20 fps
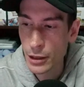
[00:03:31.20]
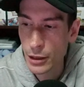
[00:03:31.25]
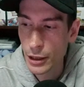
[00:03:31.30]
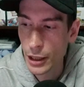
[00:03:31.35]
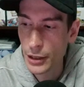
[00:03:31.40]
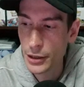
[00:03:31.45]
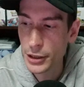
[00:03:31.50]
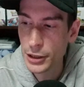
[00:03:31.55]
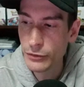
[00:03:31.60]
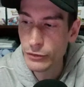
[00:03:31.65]

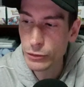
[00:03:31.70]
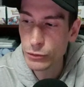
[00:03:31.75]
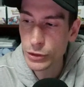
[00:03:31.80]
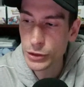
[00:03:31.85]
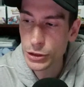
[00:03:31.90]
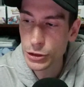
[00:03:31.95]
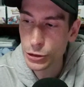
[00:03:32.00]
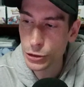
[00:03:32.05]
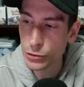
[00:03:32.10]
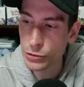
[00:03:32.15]
And they even run
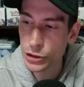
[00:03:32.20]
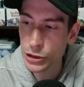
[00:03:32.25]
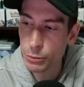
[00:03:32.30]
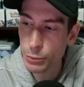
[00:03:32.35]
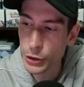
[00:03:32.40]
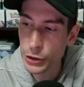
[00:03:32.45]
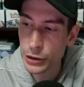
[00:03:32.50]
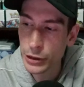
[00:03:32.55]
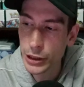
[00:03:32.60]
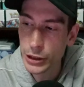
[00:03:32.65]
the 2
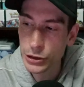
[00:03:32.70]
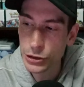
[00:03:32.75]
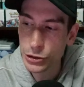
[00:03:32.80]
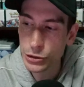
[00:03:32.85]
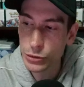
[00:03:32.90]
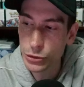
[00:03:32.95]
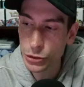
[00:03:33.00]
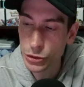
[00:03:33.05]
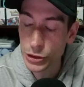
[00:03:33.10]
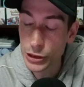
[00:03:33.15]
Superior Energy
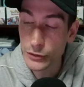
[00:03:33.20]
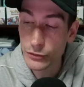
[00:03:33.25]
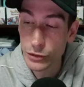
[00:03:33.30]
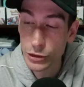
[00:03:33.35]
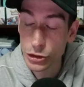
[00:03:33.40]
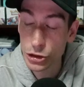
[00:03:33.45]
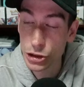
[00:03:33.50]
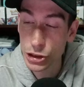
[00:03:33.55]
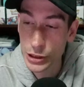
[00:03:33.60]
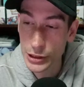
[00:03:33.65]
Retrieval
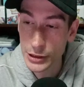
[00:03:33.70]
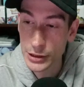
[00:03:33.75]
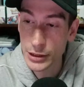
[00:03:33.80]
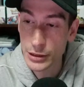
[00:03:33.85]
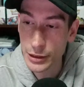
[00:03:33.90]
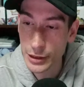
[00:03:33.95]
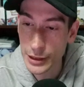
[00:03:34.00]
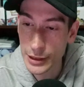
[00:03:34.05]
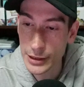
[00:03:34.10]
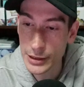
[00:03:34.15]
just
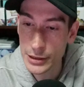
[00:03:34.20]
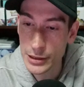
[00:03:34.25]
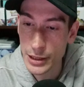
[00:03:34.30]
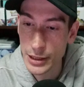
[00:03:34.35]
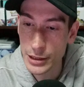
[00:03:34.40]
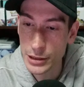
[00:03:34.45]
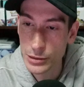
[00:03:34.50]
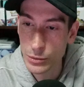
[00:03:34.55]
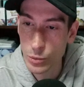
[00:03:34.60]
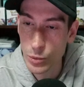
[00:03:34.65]
in case
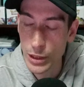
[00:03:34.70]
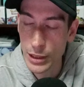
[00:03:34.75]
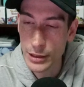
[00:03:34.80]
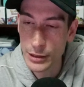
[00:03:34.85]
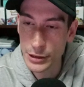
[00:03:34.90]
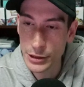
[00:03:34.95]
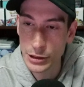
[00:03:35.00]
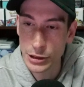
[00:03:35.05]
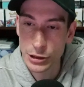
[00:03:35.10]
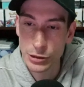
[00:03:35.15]
as well,
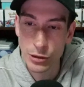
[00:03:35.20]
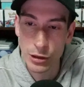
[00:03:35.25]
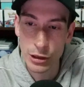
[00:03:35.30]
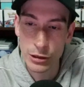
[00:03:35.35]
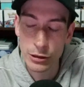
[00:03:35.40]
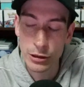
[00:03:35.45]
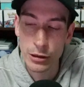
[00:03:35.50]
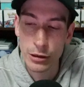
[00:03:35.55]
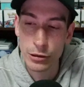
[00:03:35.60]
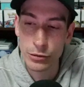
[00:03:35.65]
since you
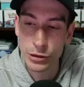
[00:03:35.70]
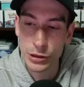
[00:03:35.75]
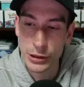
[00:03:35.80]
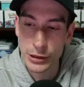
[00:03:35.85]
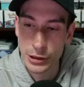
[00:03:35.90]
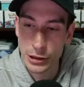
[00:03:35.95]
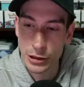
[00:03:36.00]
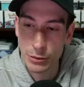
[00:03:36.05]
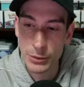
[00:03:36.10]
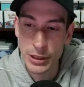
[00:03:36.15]
are
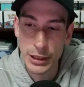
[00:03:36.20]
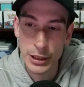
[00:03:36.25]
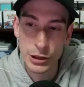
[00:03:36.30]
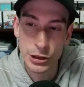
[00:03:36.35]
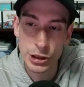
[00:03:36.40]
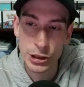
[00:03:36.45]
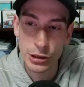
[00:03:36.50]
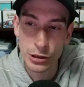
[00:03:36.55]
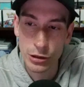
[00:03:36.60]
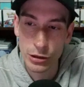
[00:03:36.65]
losing some of the
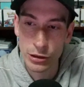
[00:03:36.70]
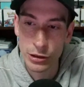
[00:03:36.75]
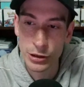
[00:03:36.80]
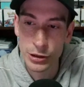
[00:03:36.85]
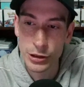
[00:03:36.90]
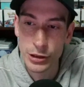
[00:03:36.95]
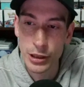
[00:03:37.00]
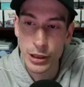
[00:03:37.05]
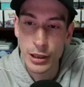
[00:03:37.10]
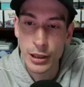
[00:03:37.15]
energy
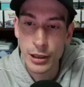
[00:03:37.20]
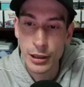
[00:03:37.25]
cards